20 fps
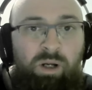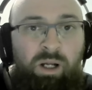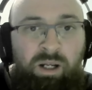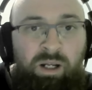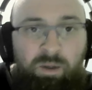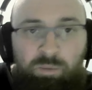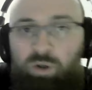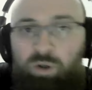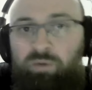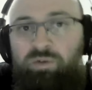And
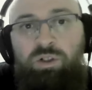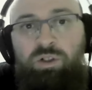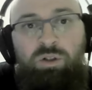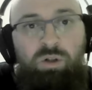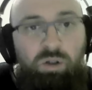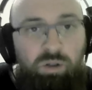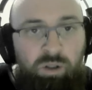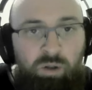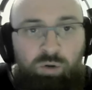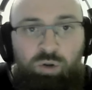then we obviously
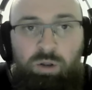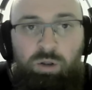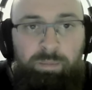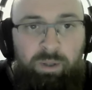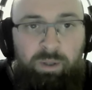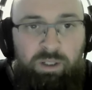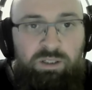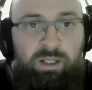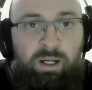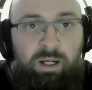got the
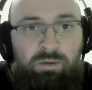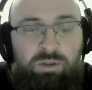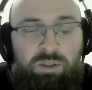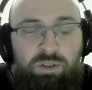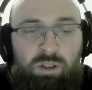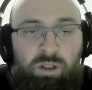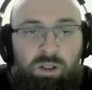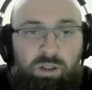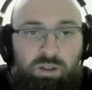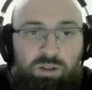bus down
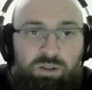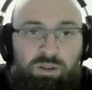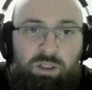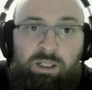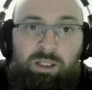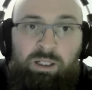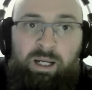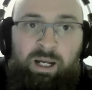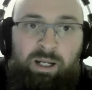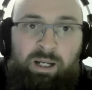to
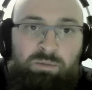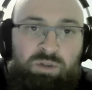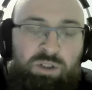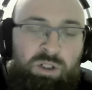the game.